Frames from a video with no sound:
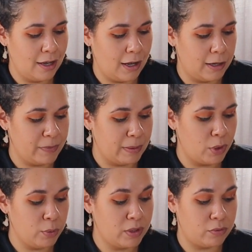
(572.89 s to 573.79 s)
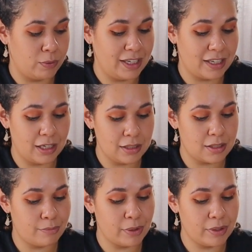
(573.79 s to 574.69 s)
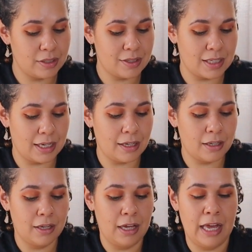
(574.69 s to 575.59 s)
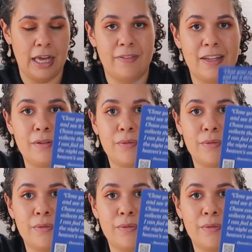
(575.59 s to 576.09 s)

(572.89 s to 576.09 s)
a moment of weakness, Spirit is saying, and then